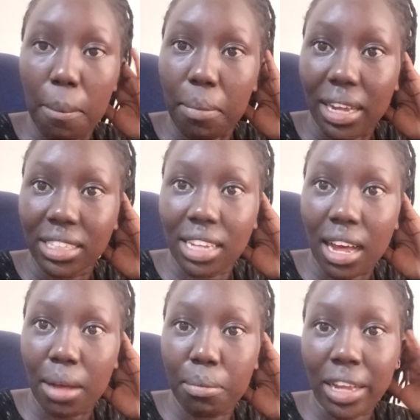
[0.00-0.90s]
but
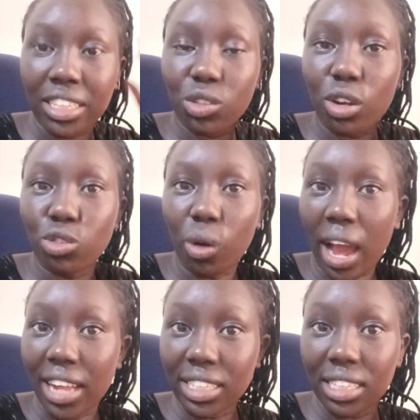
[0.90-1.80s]
I just want to
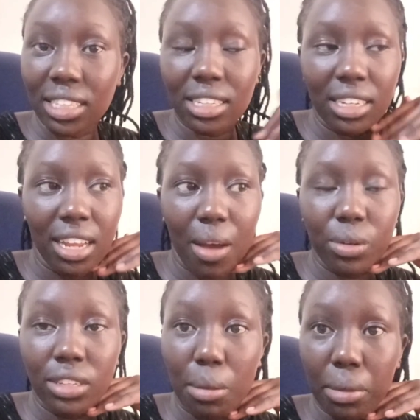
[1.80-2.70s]
cut
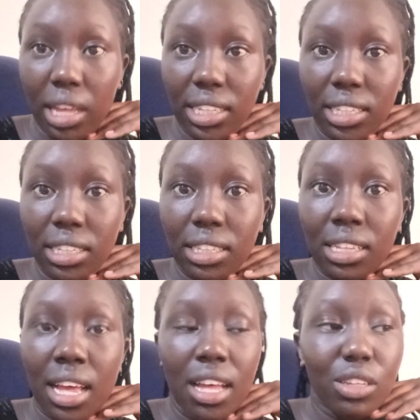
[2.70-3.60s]
down some kgs.